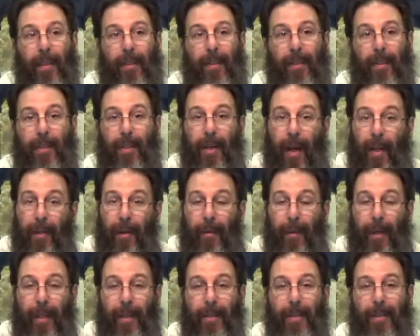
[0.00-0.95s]
There's other
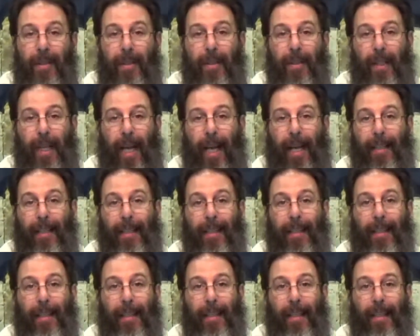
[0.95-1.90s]
ones that
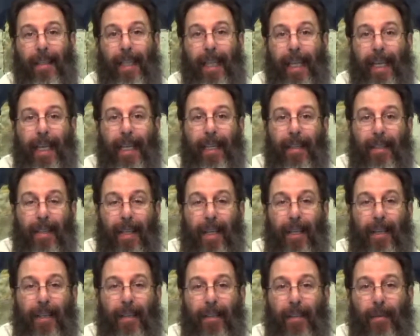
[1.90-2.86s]
he
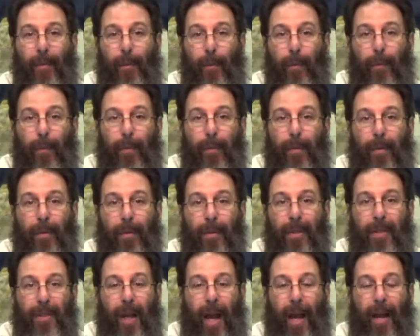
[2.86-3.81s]
didn't
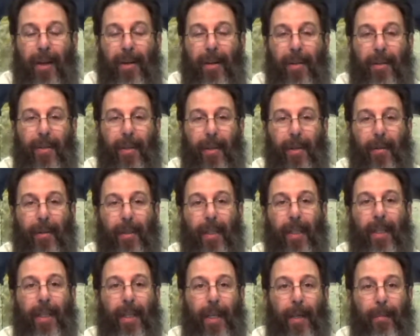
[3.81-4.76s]
desire to do.
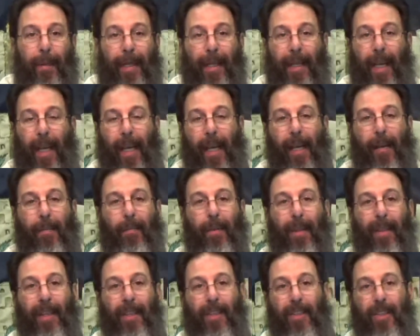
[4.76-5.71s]
He became
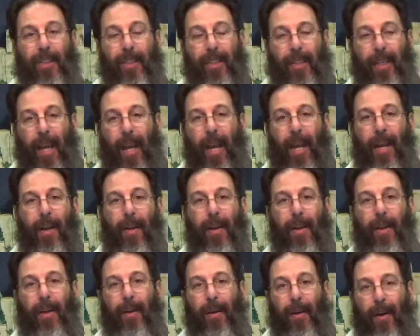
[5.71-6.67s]
the sin
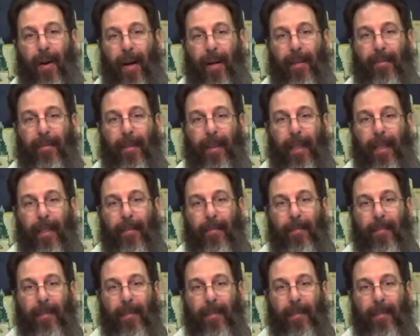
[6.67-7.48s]
offering.